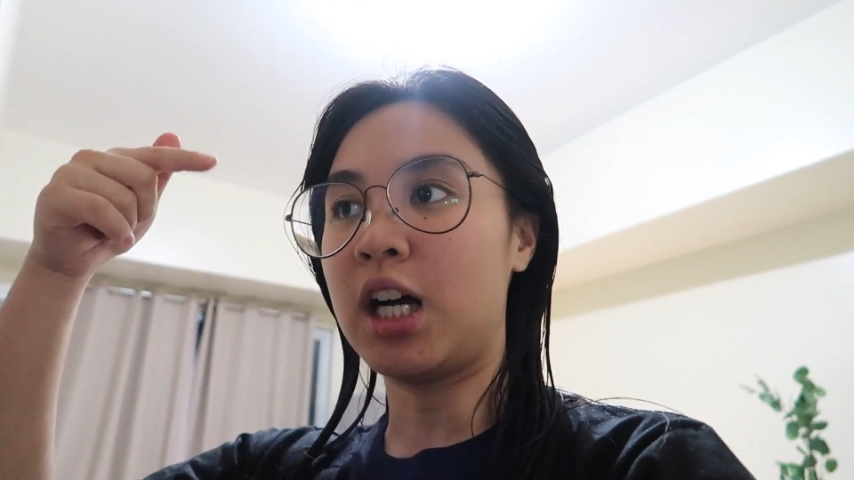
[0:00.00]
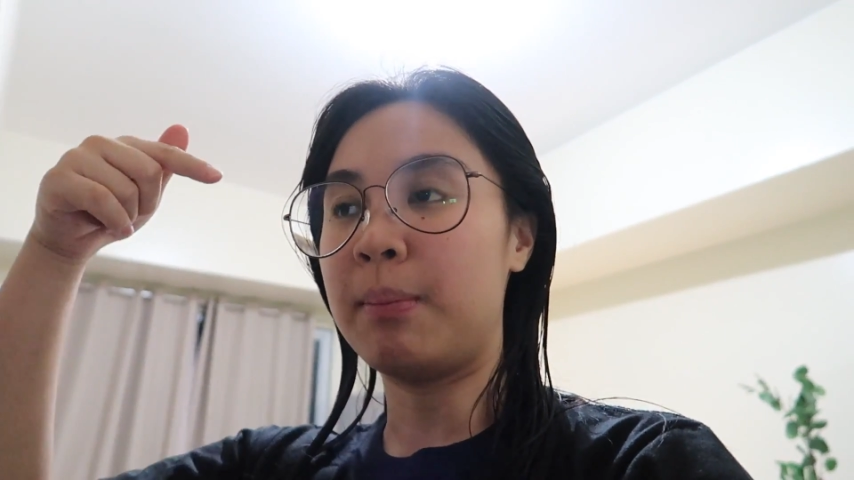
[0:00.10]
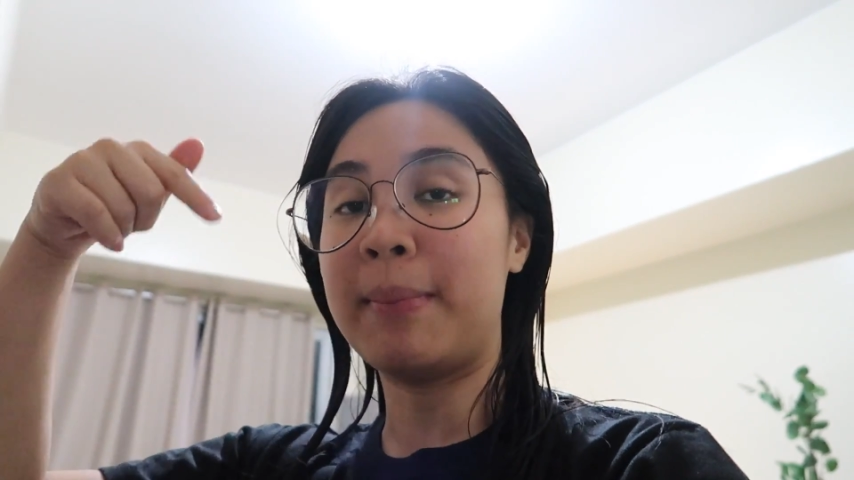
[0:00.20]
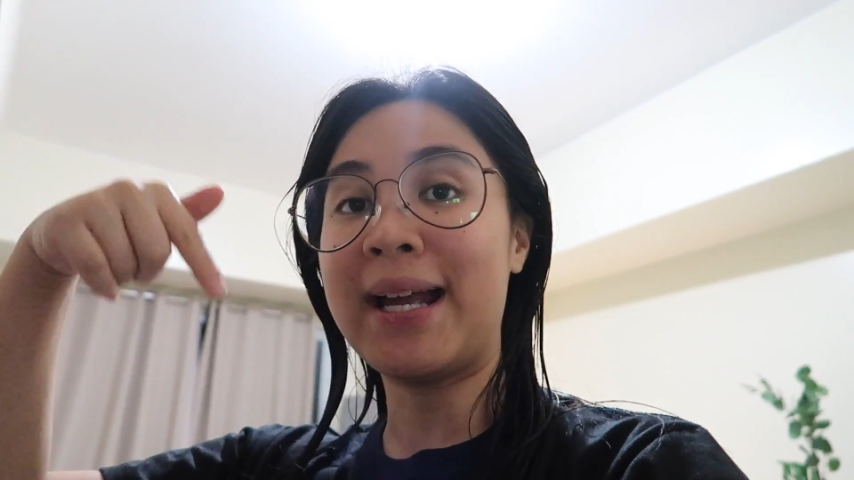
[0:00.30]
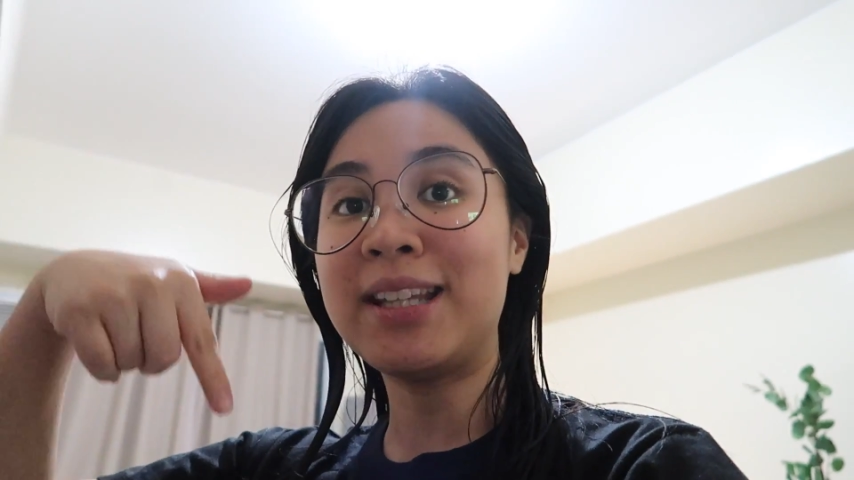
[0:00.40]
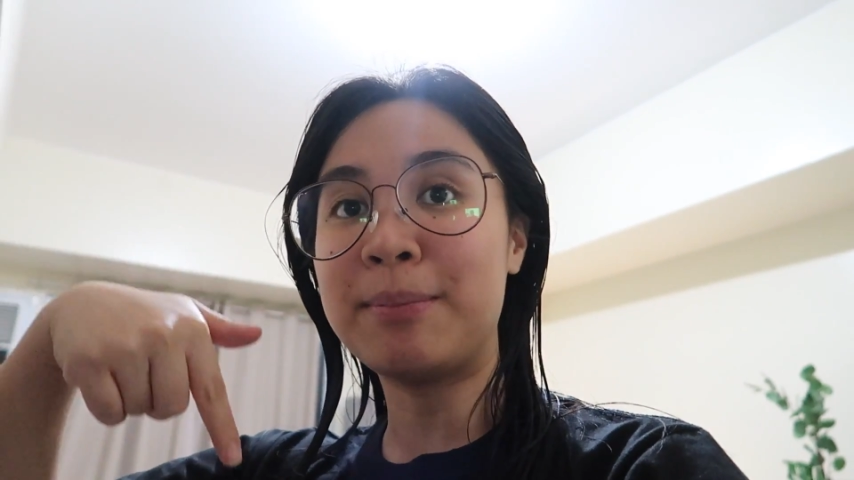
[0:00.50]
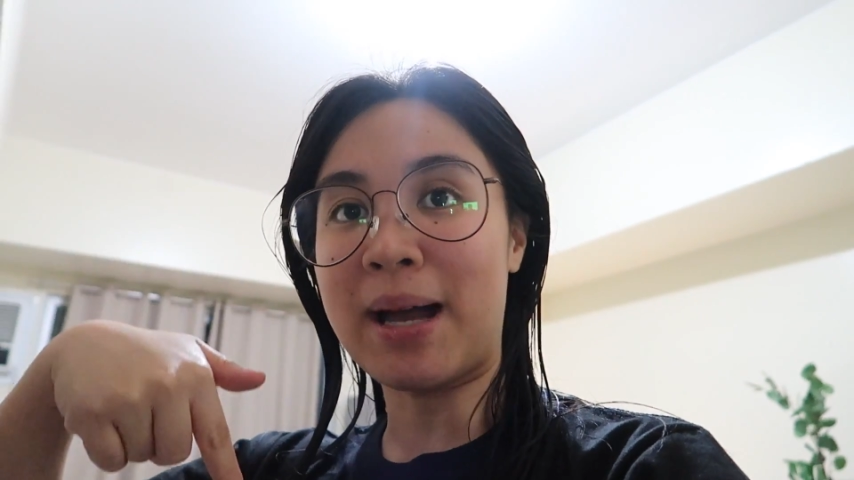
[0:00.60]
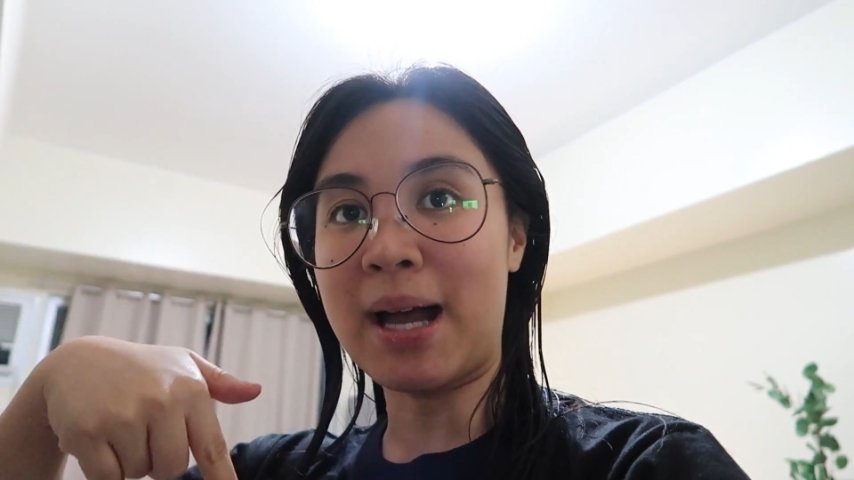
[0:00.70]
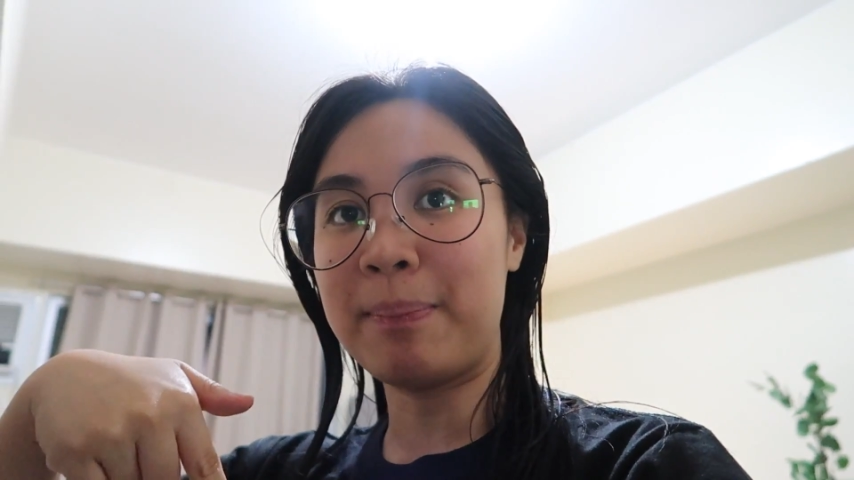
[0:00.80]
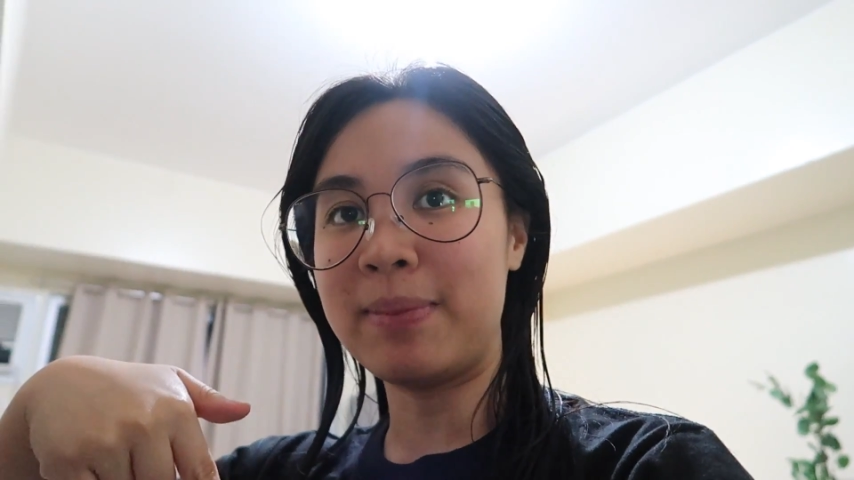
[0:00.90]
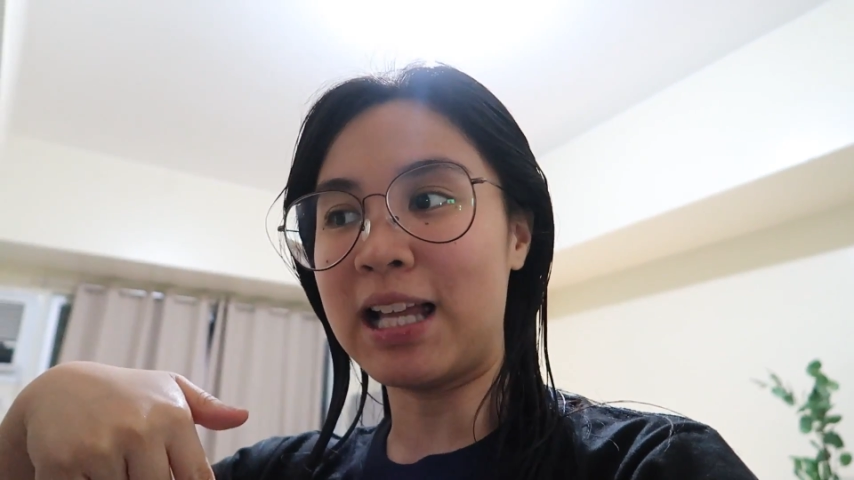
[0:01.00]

a mind map,